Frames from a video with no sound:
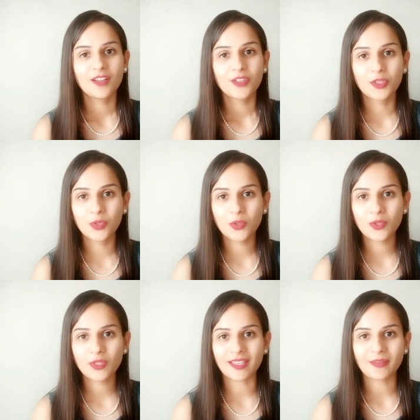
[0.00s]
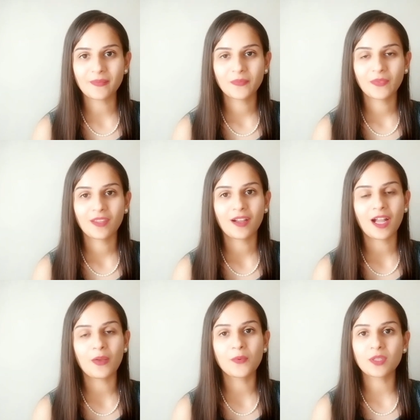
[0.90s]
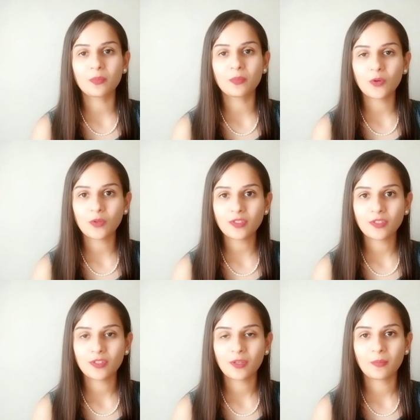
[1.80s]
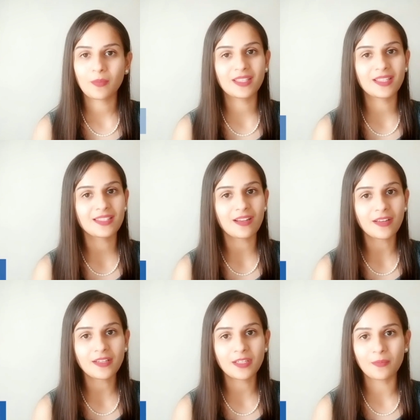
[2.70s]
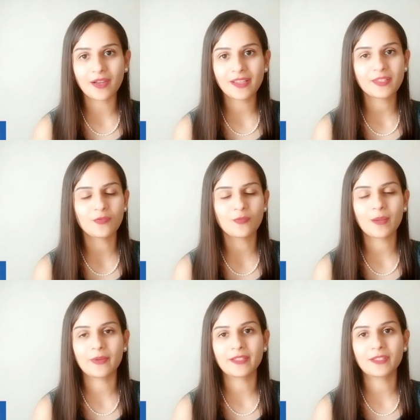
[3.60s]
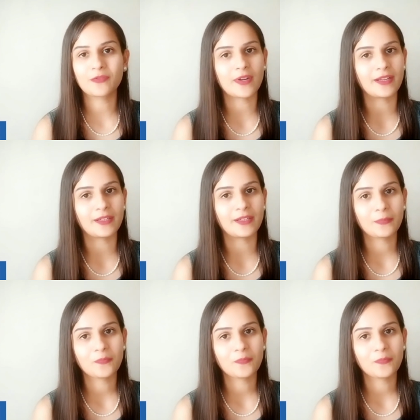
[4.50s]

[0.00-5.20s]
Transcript: You could say, I was appalled by the sudden demise of my best friend.